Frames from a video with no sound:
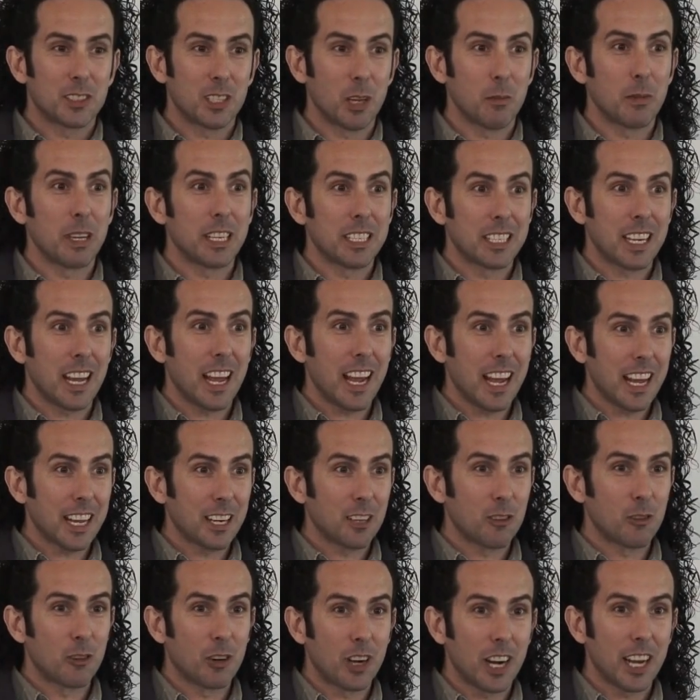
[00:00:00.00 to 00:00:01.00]
something to
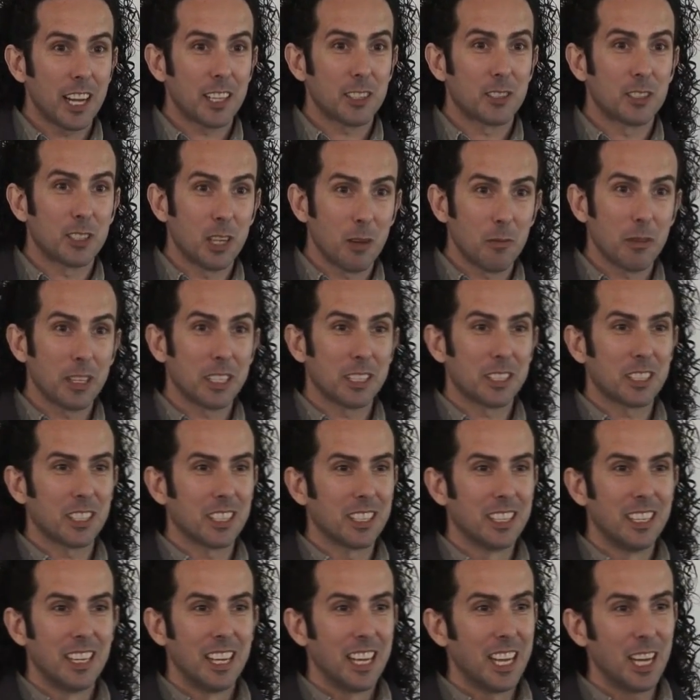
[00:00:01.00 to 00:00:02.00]
add, or I had something to,
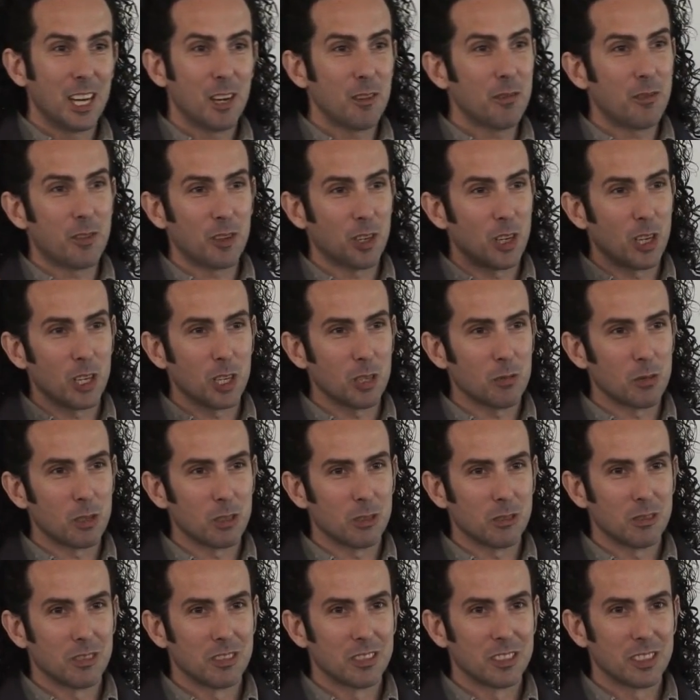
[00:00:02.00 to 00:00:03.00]
and I've forgotten them
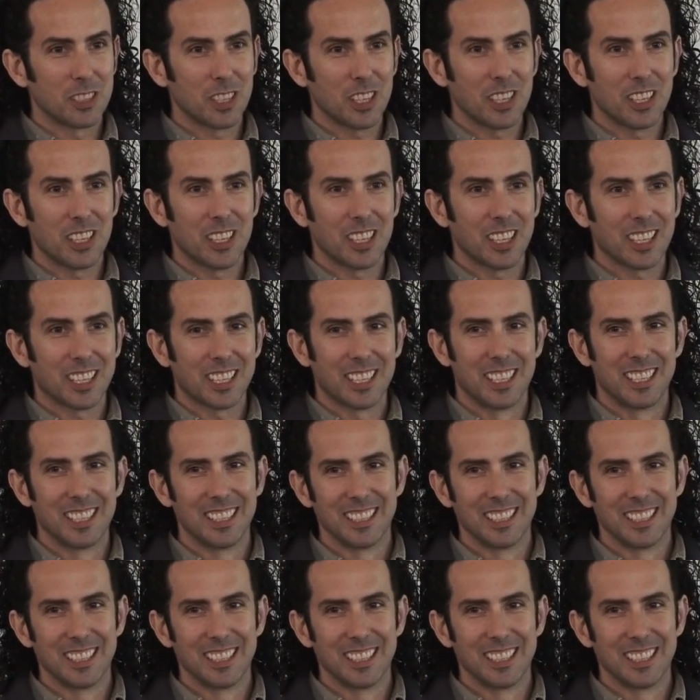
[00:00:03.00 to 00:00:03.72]
all. So